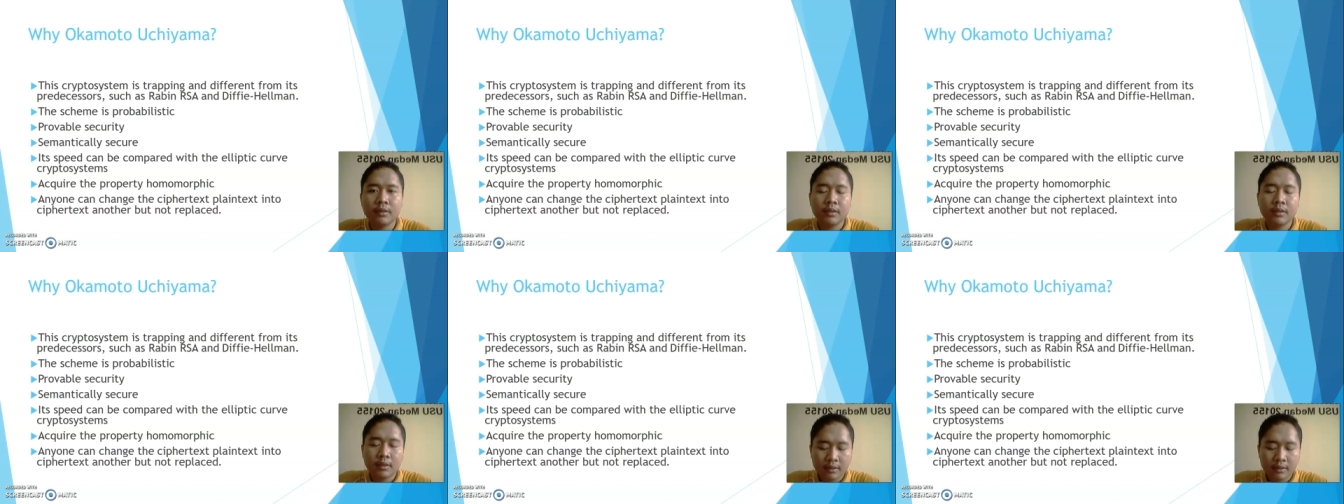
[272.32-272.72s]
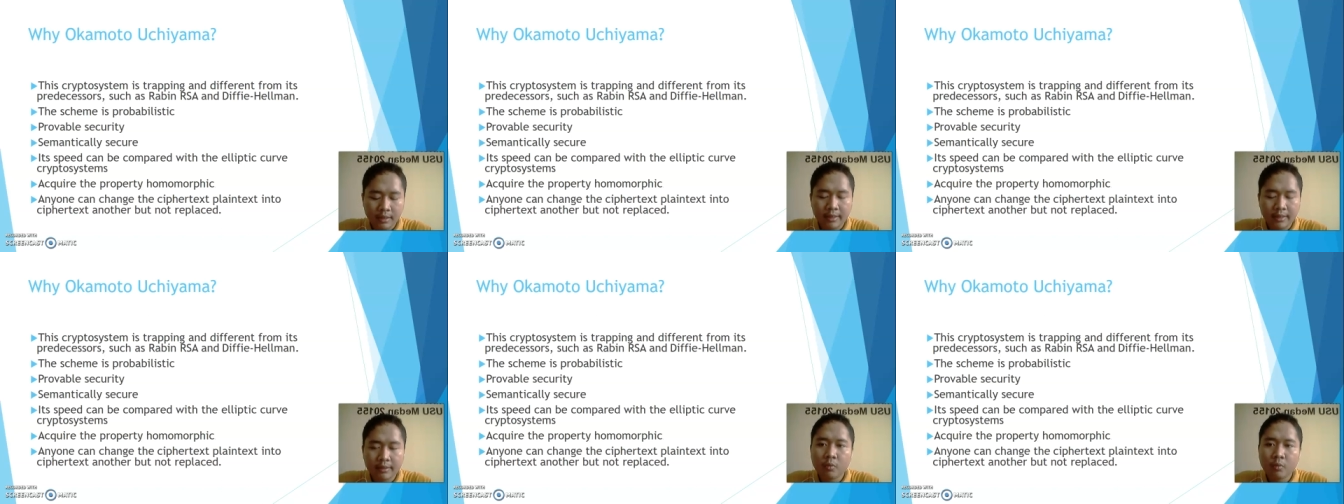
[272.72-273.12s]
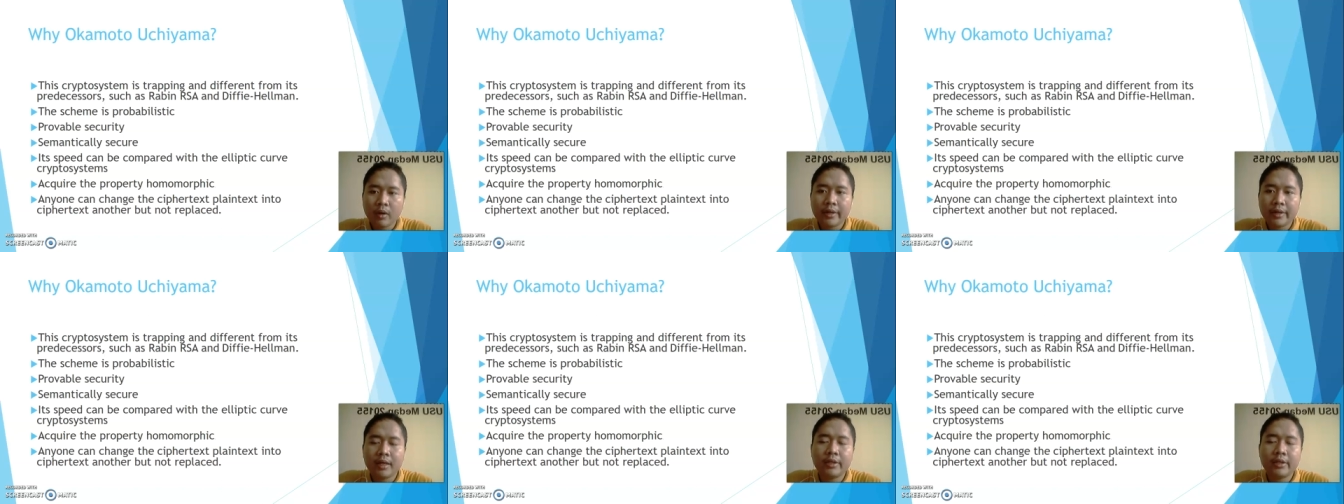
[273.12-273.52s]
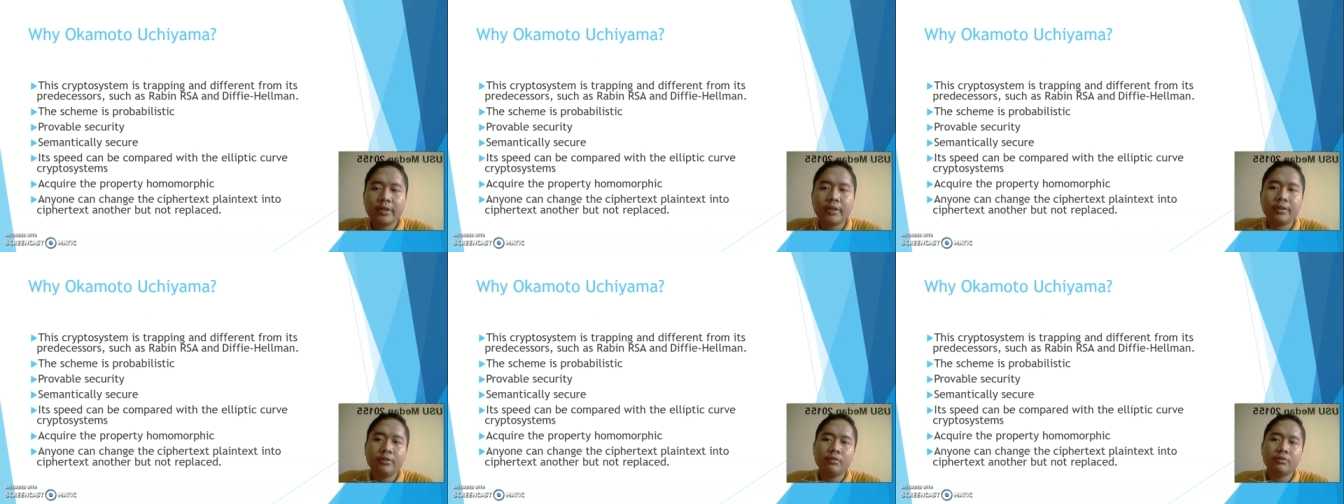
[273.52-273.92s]
And why I
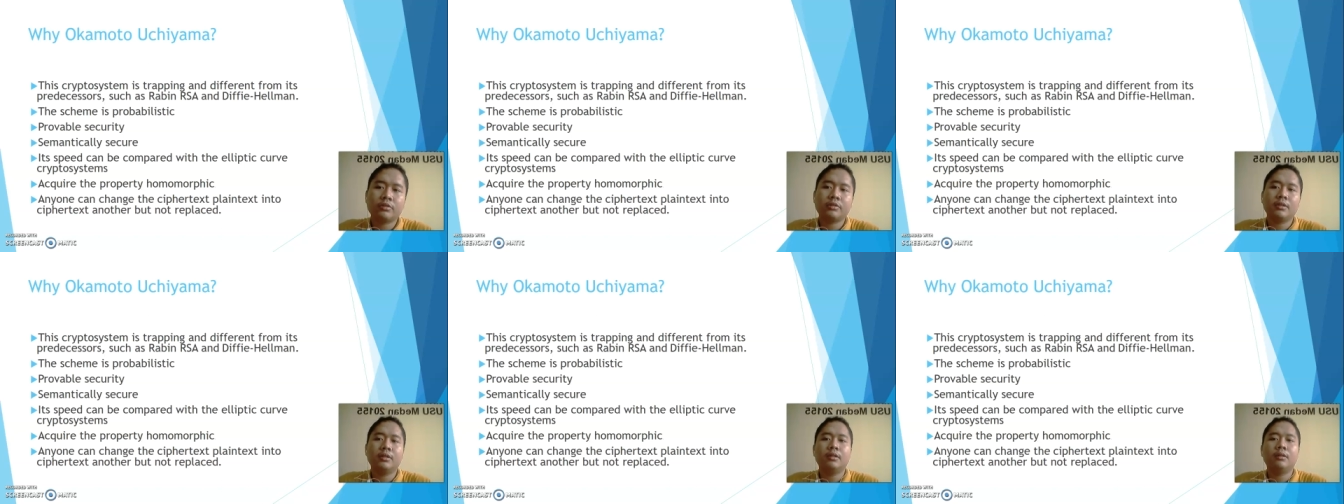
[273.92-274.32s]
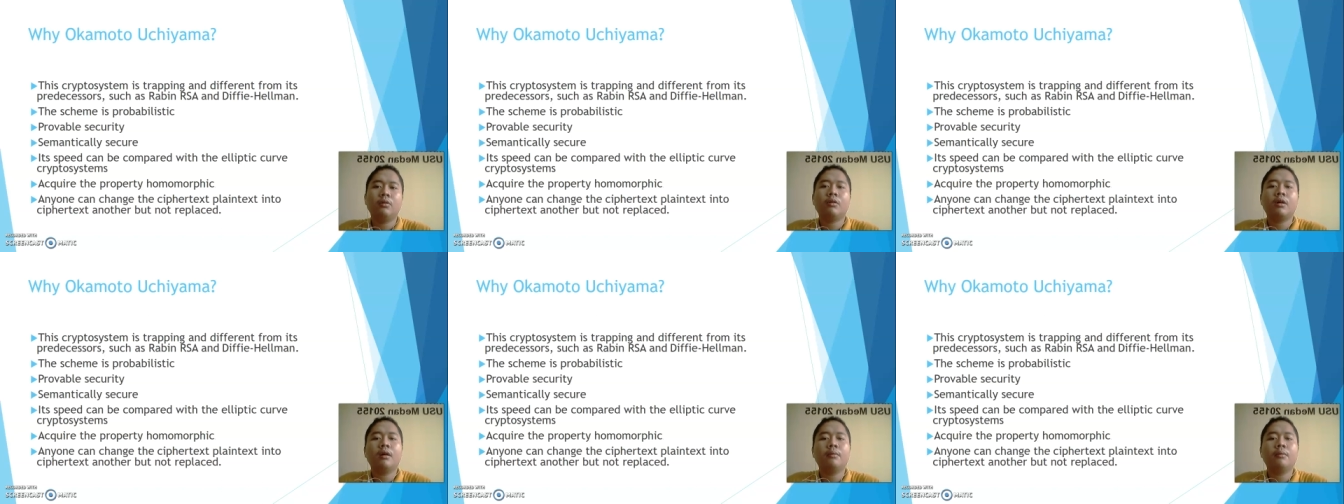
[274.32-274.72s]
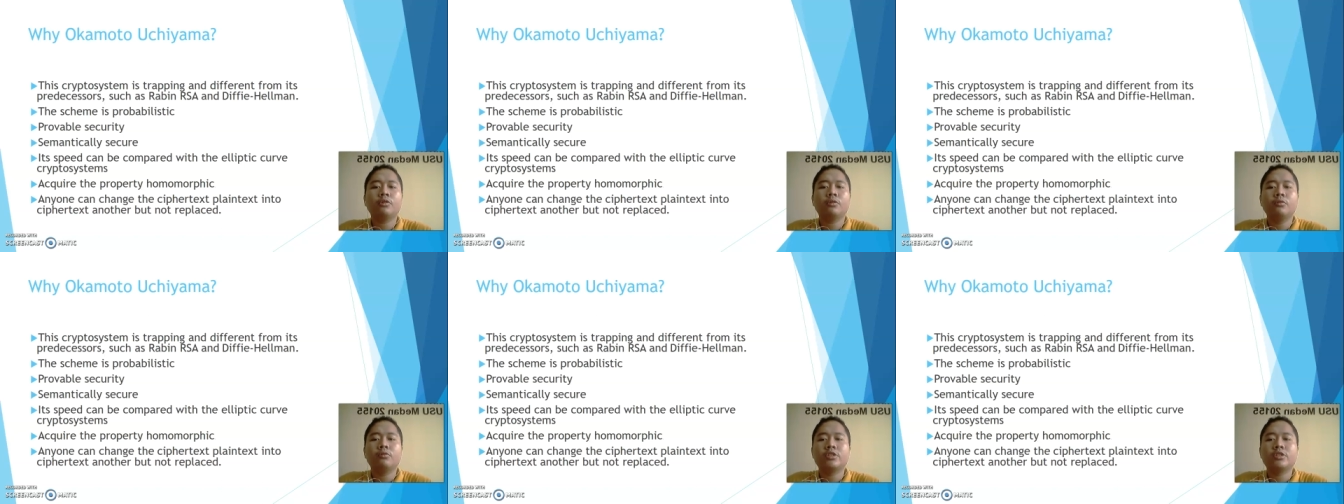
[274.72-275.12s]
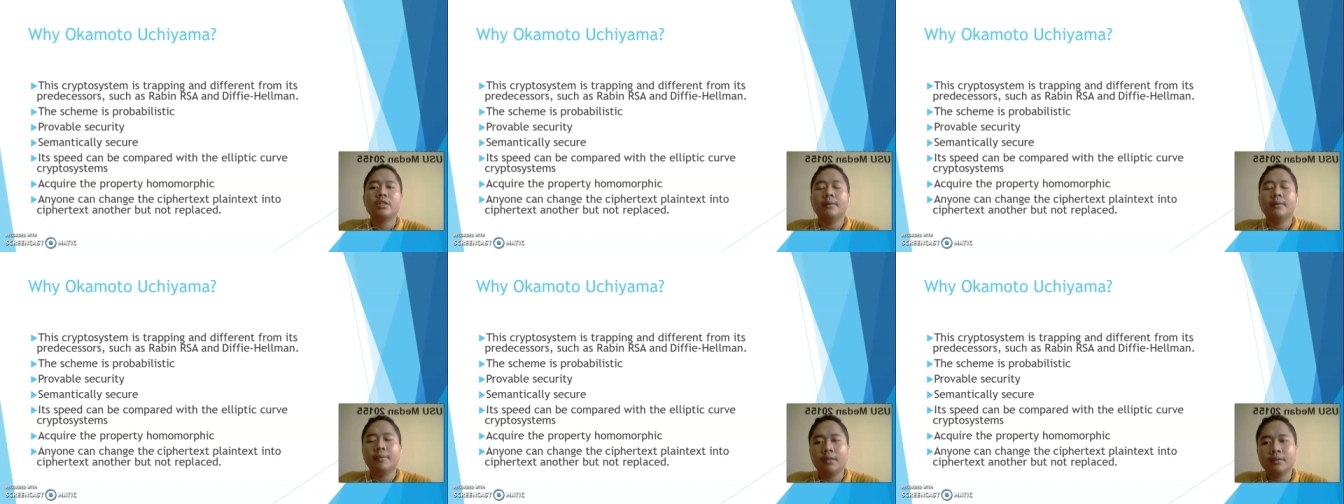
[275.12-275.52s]
use Okamoto
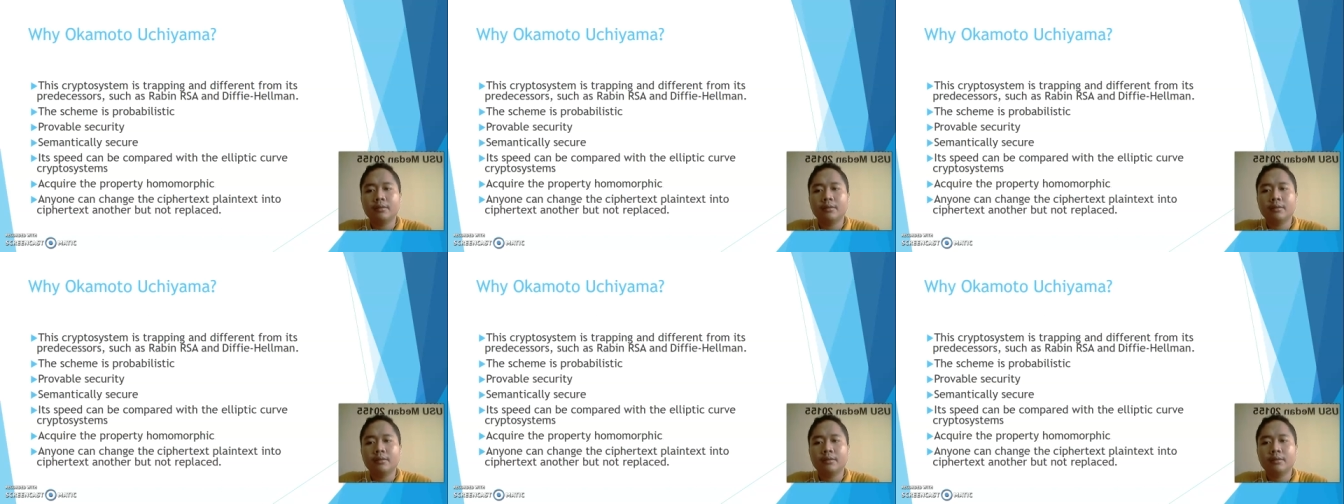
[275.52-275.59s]
Uchiyama?